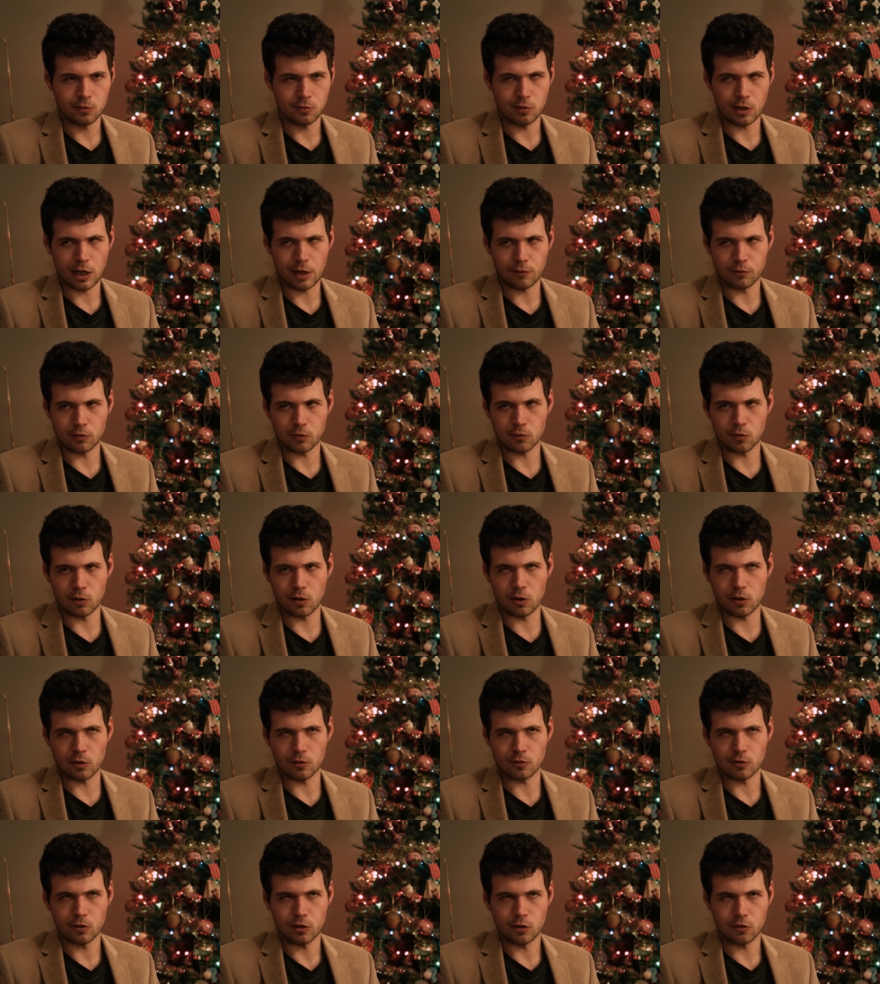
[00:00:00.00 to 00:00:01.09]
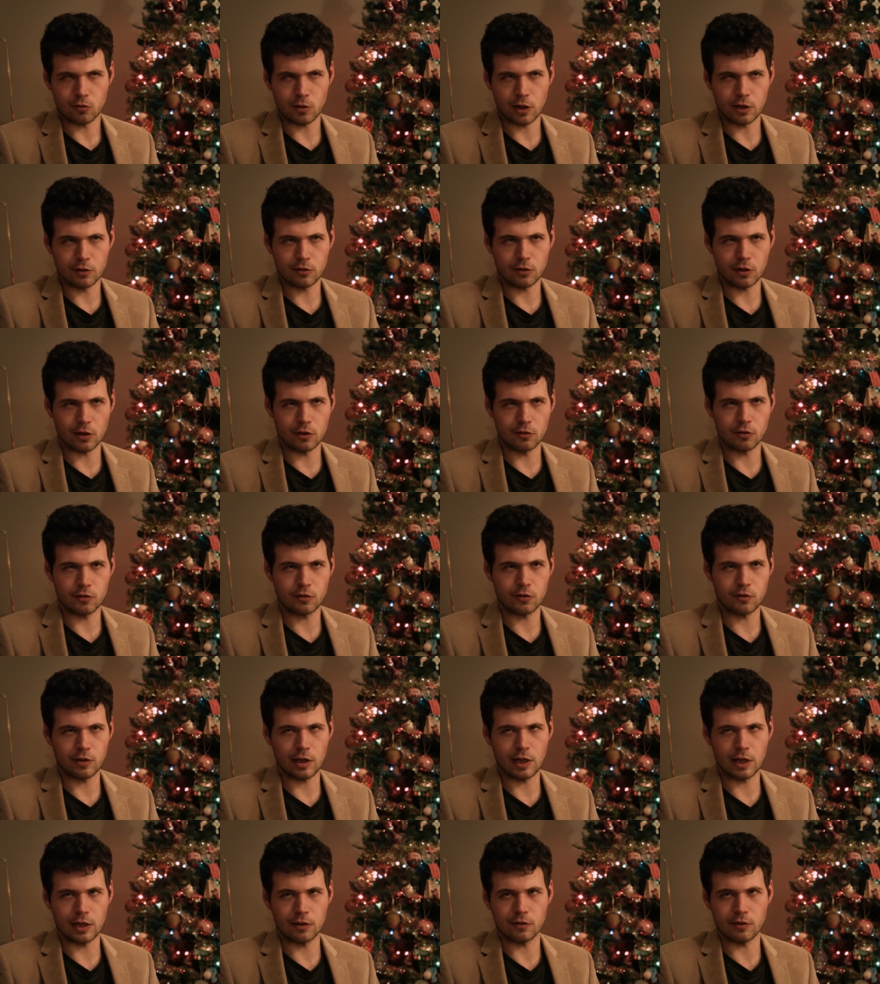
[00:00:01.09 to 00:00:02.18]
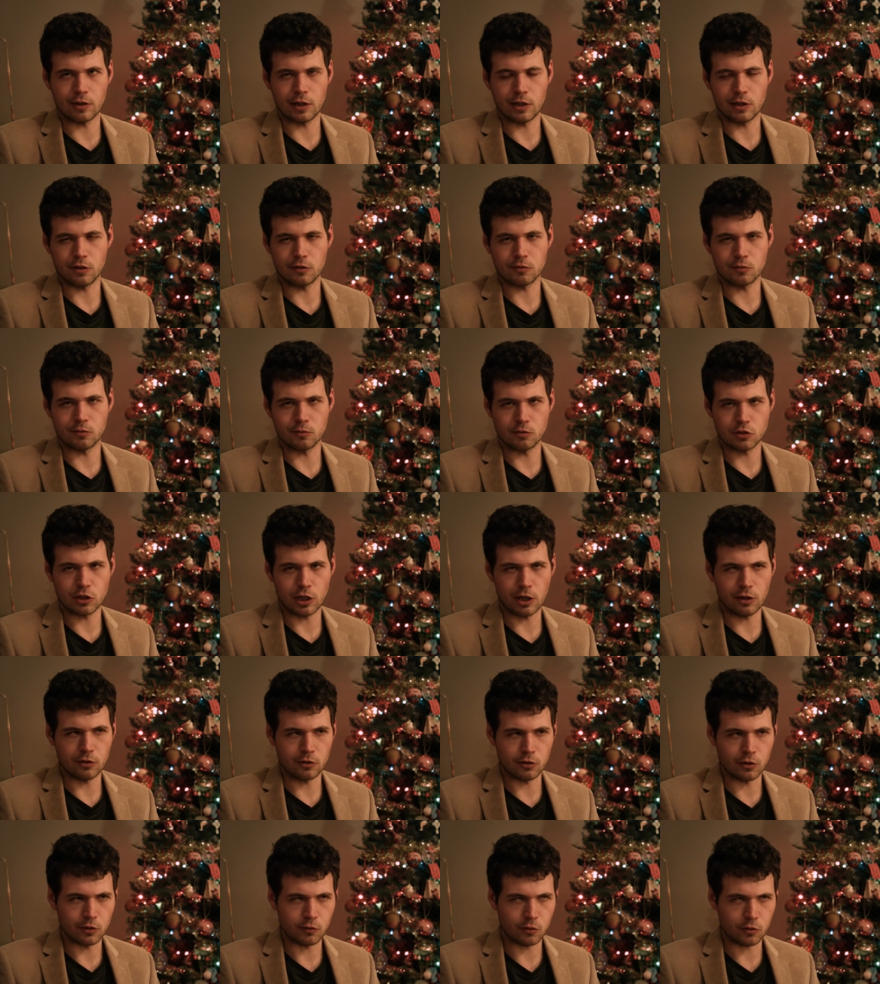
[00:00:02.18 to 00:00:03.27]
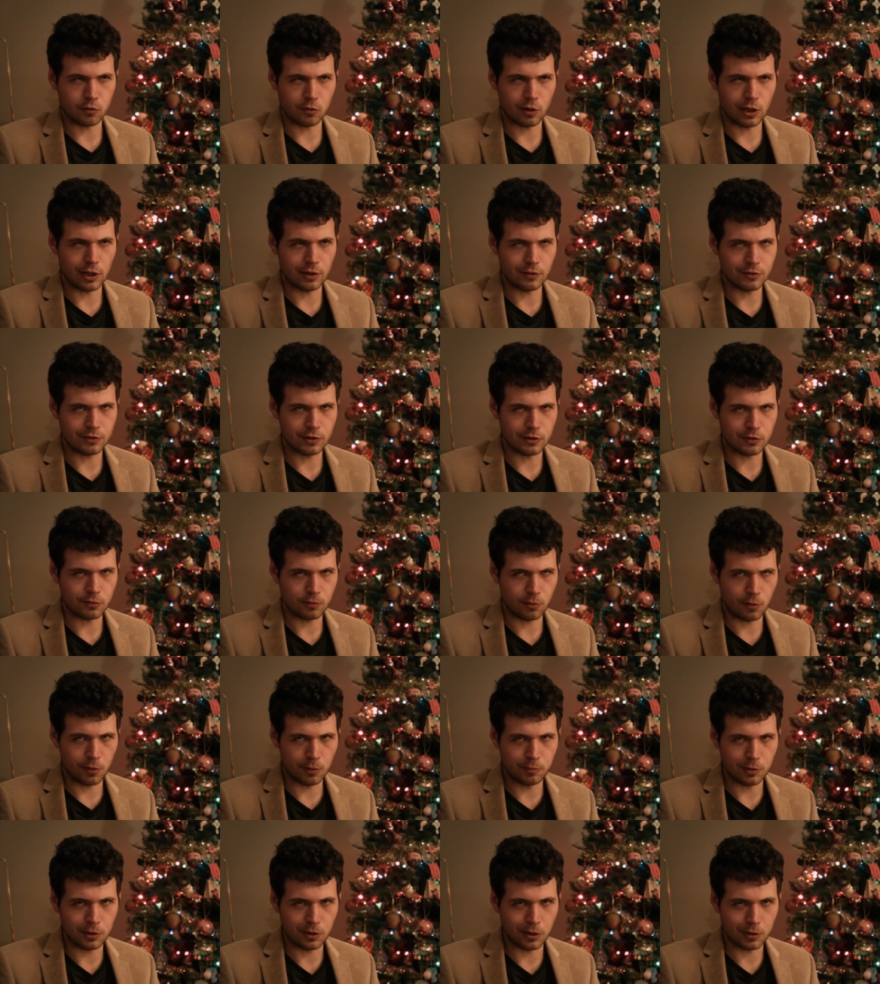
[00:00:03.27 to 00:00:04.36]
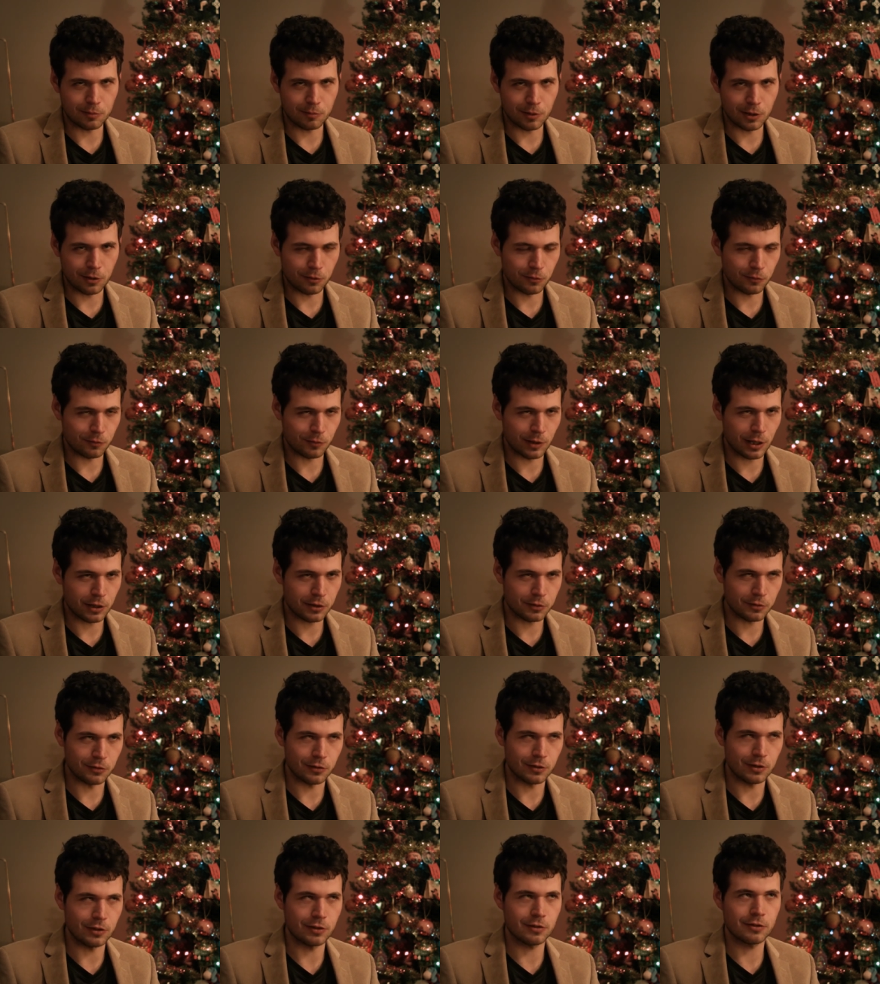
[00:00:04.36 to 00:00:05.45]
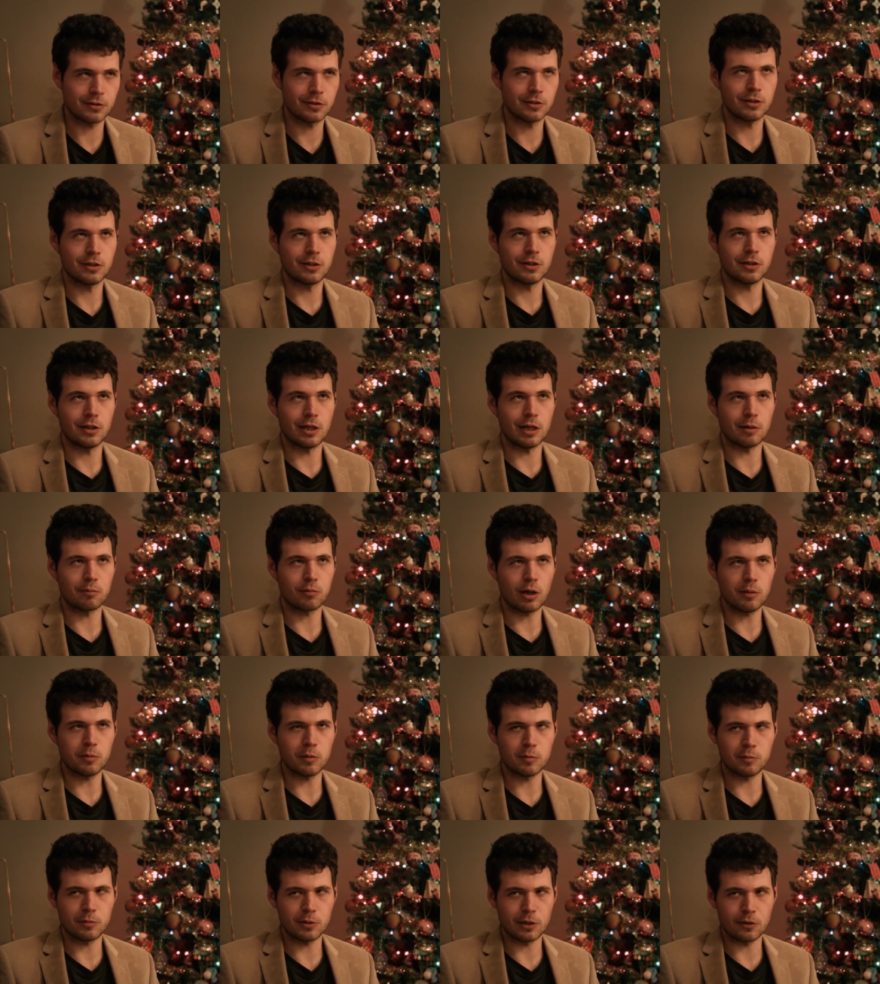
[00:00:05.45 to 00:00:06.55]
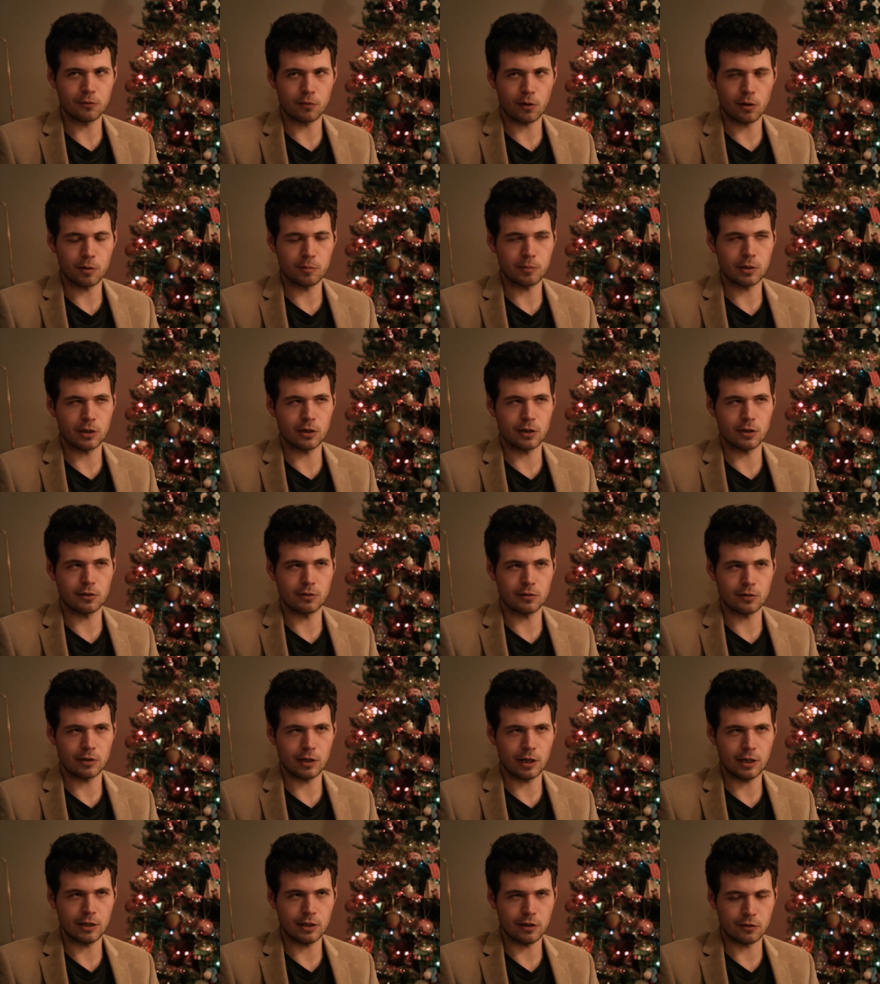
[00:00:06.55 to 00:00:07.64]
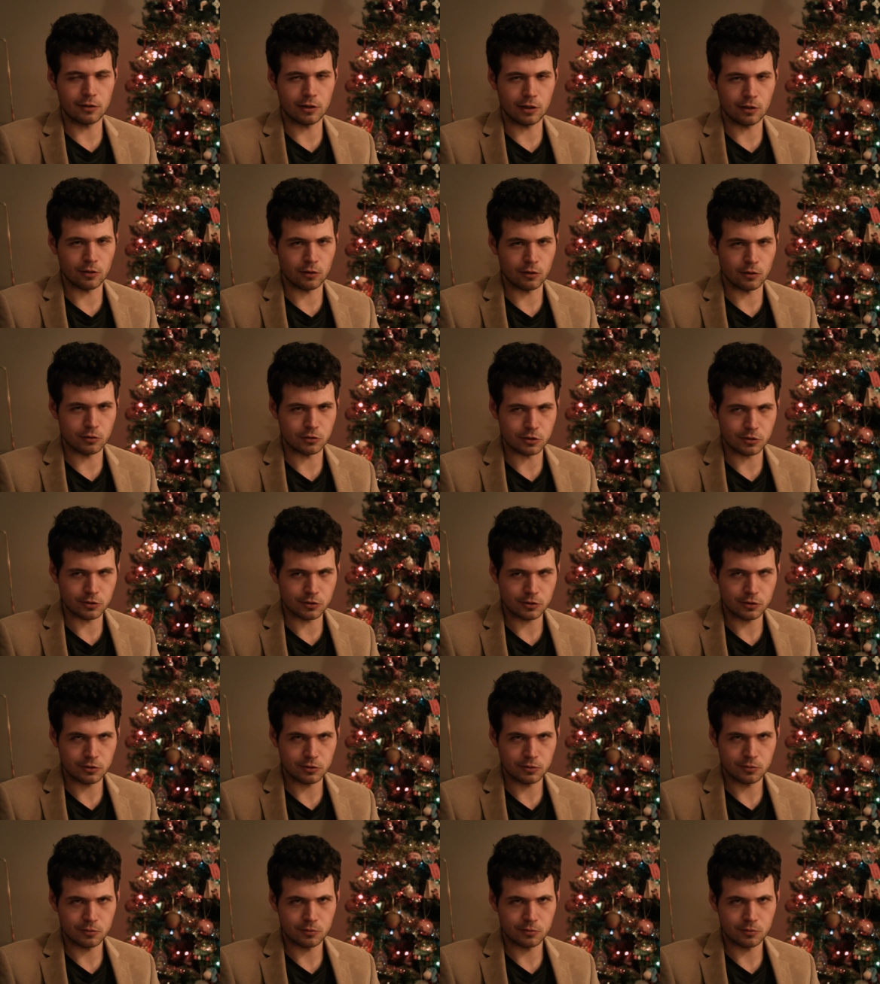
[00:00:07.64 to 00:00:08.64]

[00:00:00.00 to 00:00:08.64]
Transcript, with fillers: After all, trying to understand the childhood of Christ is far beyond my own faculties, and probably far beyond any theologians.